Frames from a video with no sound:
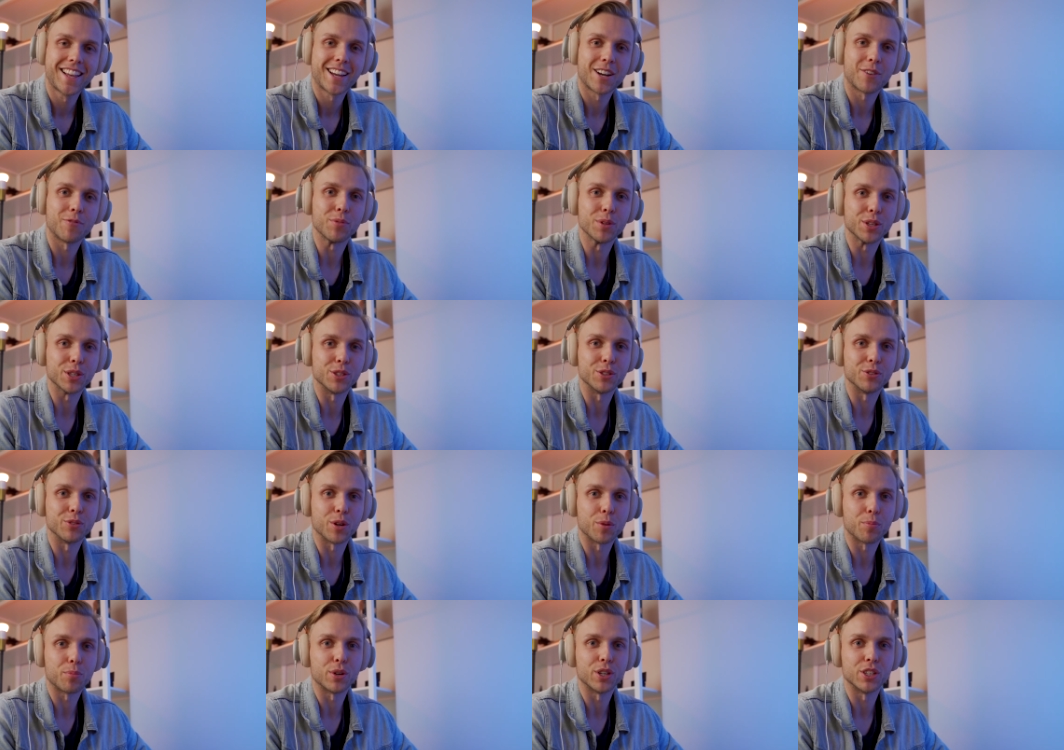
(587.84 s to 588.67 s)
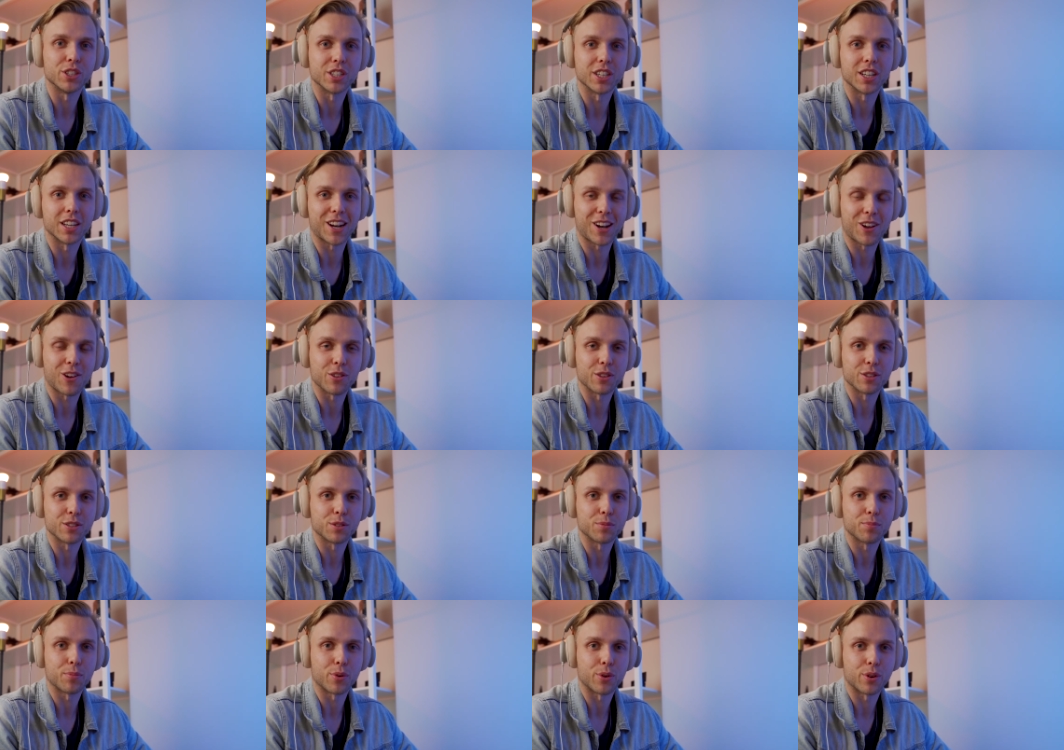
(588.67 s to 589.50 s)
I really do appreciate all the
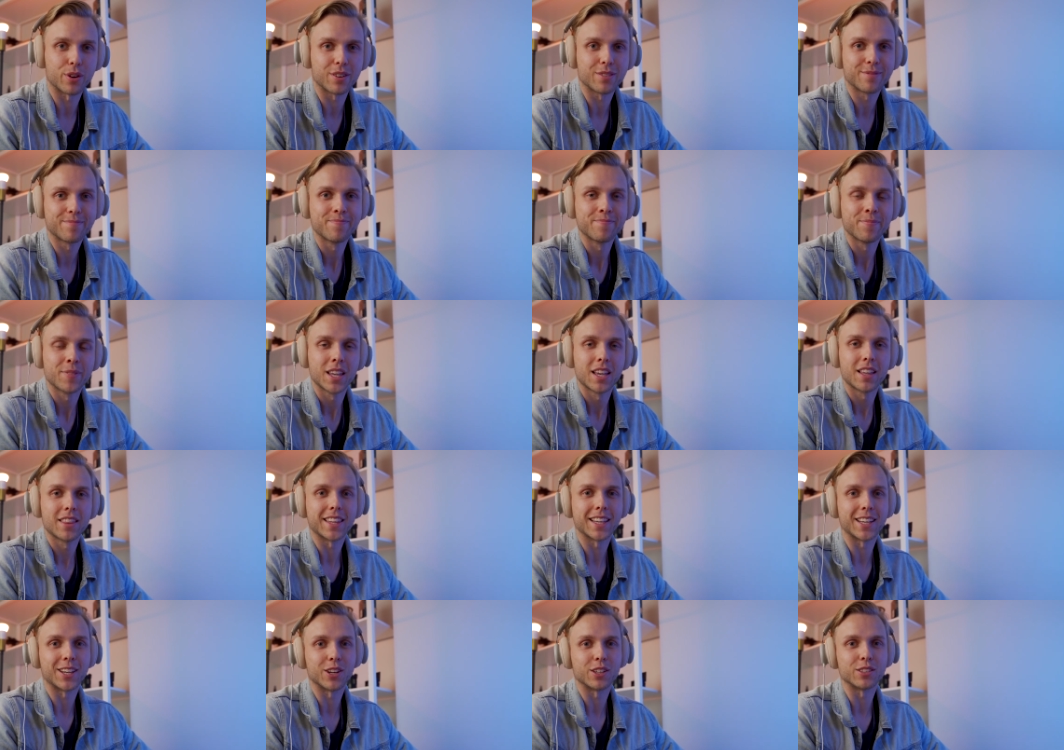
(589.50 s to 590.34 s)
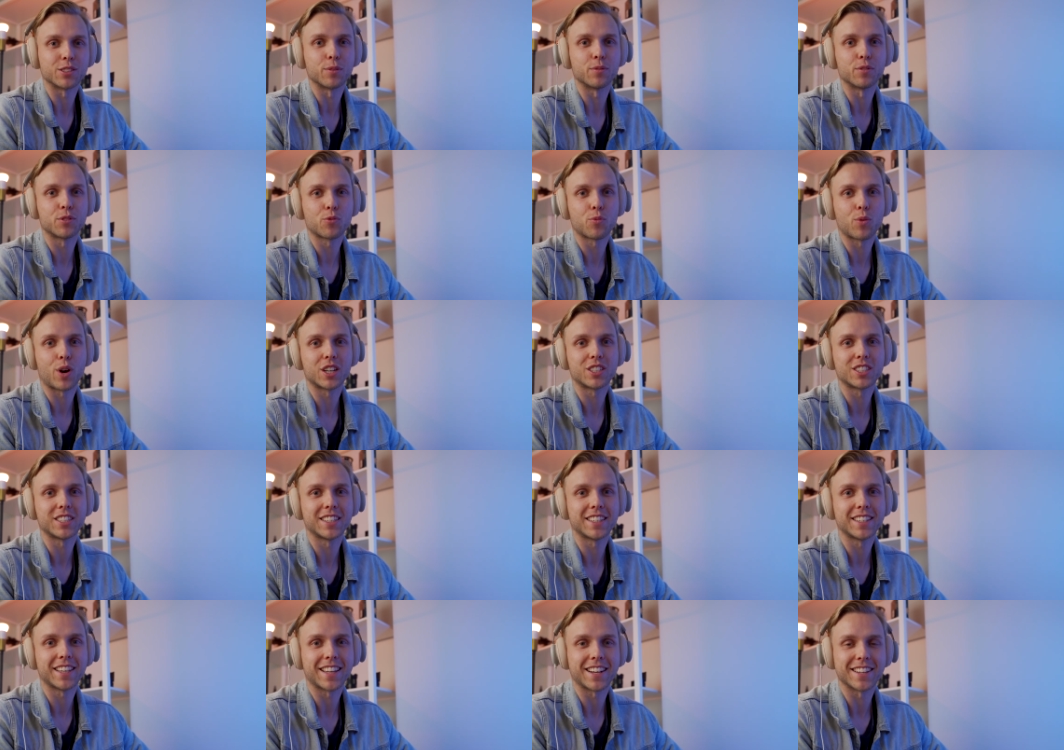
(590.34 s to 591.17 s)
support. Thank you guys so much for
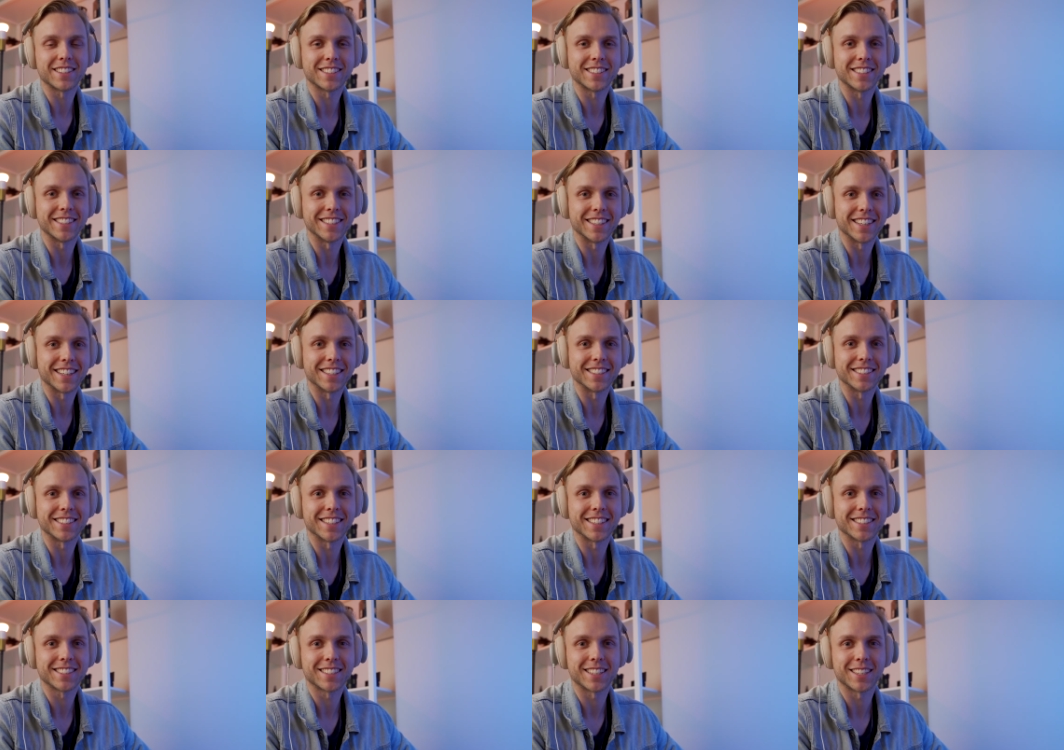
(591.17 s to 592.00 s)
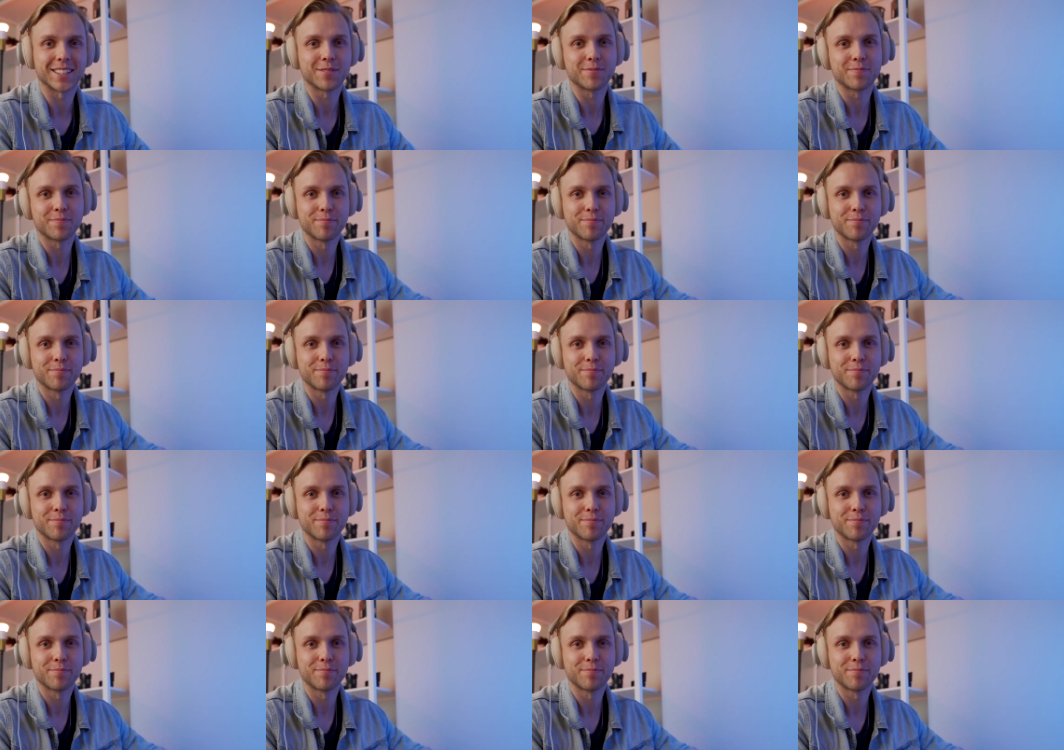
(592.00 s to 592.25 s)
watching, and I'll see you guys next time.